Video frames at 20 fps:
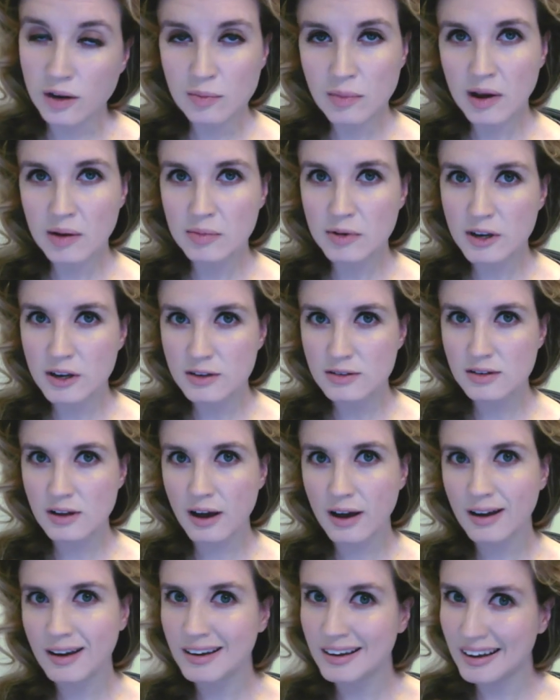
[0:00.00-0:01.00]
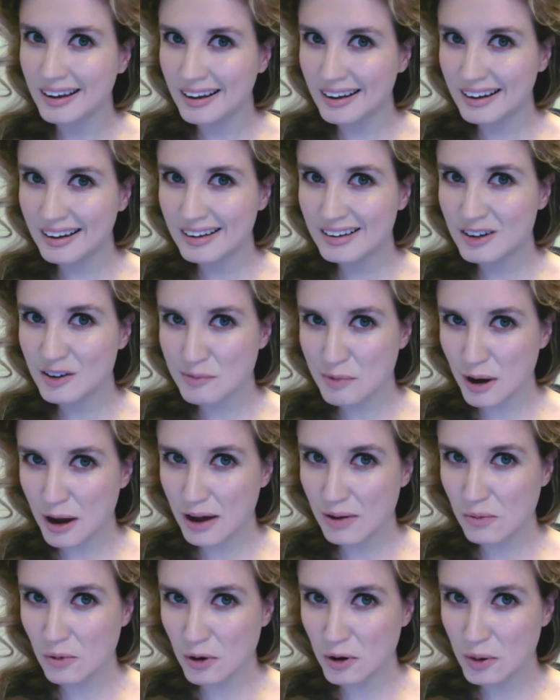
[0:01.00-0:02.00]
Maybe he's like, eh, come
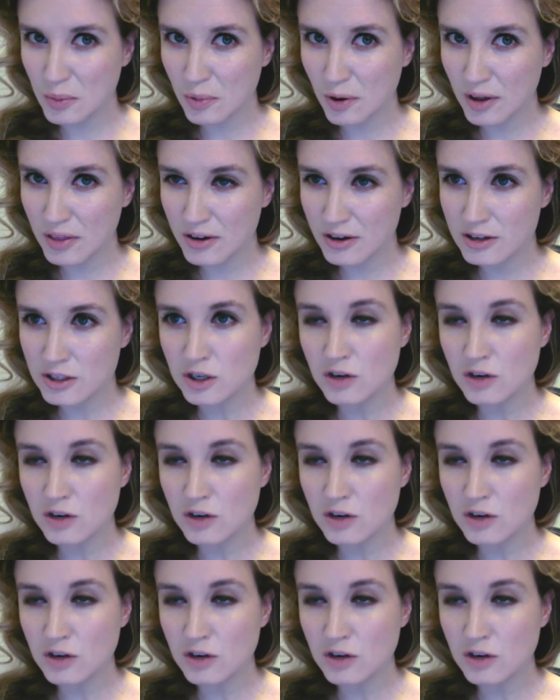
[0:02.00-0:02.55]
on, Warner Brothers.